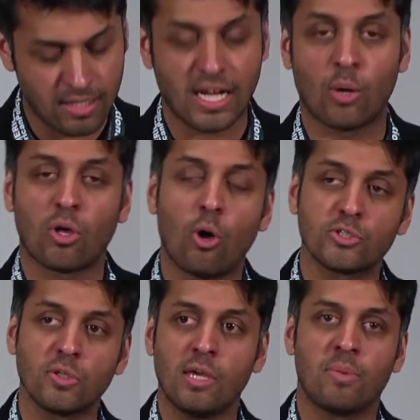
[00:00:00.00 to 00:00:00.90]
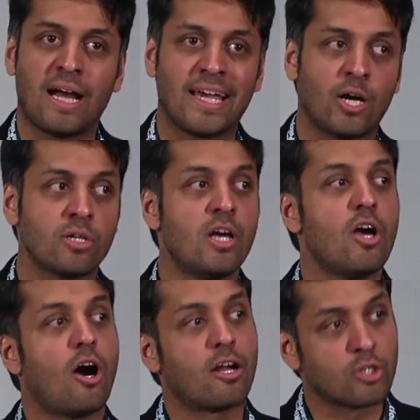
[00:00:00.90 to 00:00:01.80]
I will also keep an eye out on